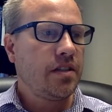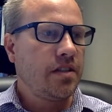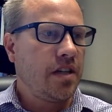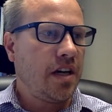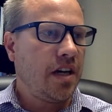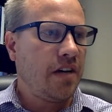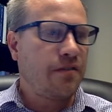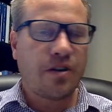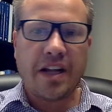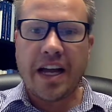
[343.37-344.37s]

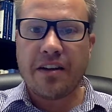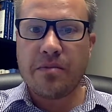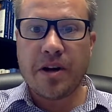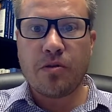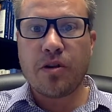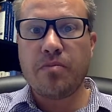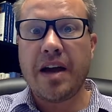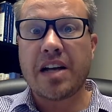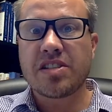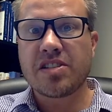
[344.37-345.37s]
for lack of a better word,
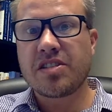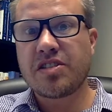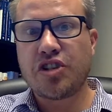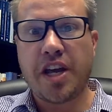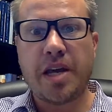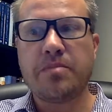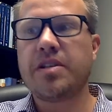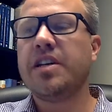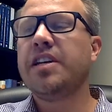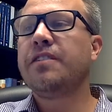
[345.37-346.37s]
mask shamed
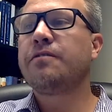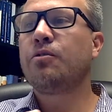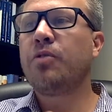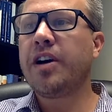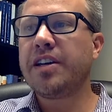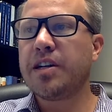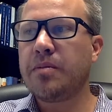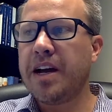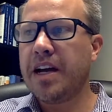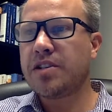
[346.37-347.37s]
for wearing their
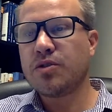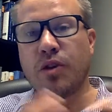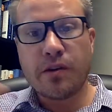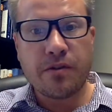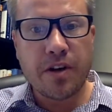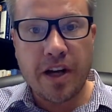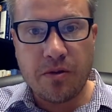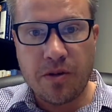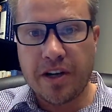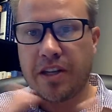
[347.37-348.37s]
masks or for not
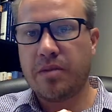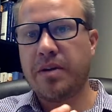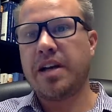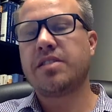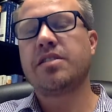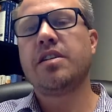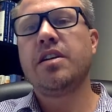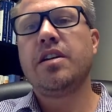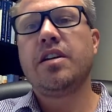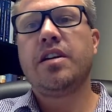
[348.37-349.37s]
wearing their masks.
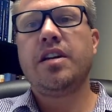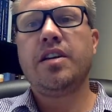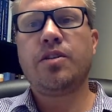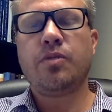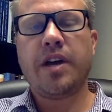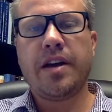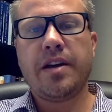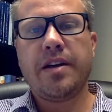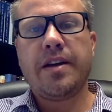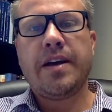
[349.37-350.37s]
Either way.
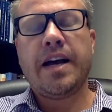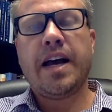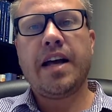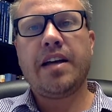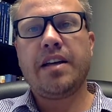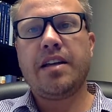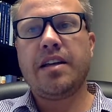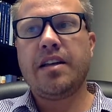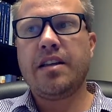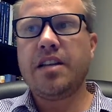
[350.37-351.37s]

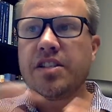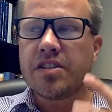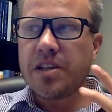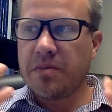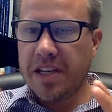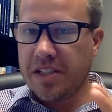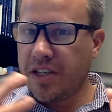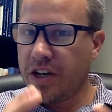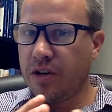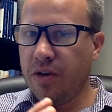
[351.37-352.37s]
These are some things
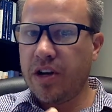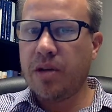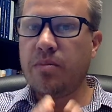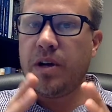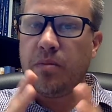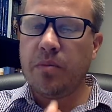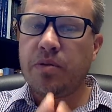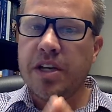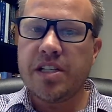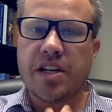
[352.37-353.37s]
that are going on. But
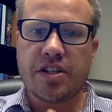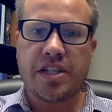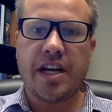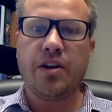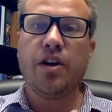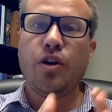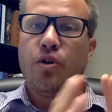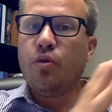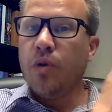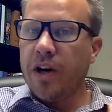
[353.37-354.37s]
please understand,
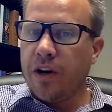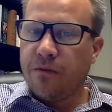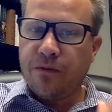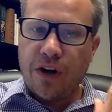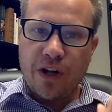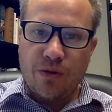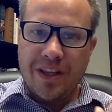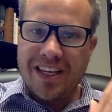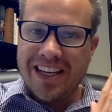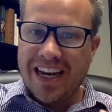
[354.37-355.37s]
we're following
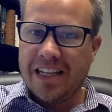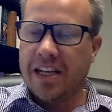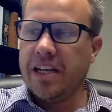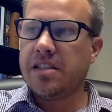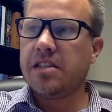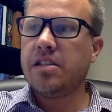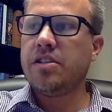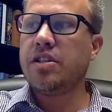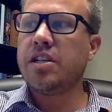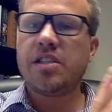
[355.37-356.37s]
the guidelines.
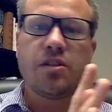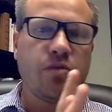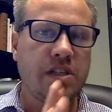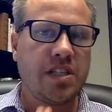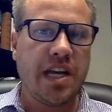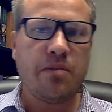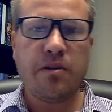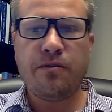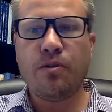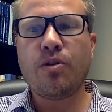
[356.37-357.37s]
Just as we said
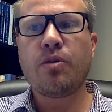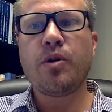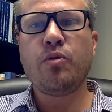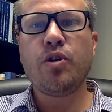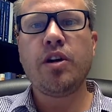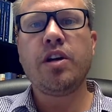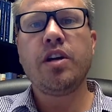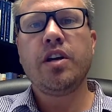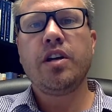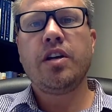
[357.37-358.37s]
before we would,
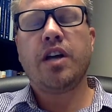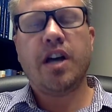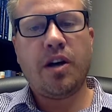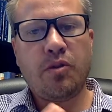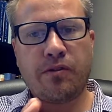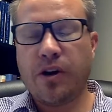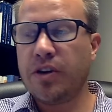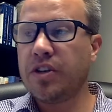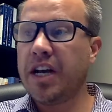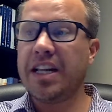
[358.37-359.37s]
we're following
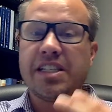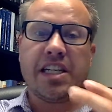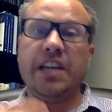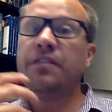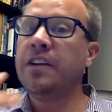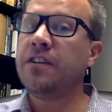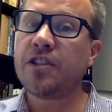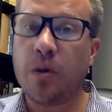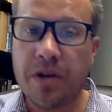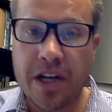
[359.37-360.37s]
the guidelines. And even if it's
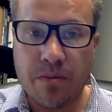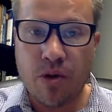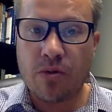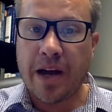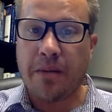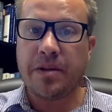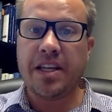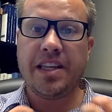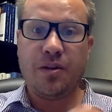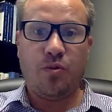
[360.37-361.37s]
opening up more
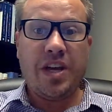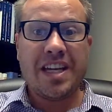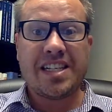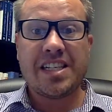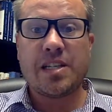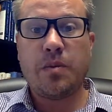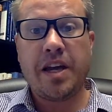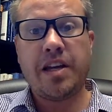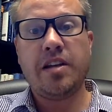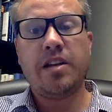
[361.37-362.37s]
rapidly than we anticipated,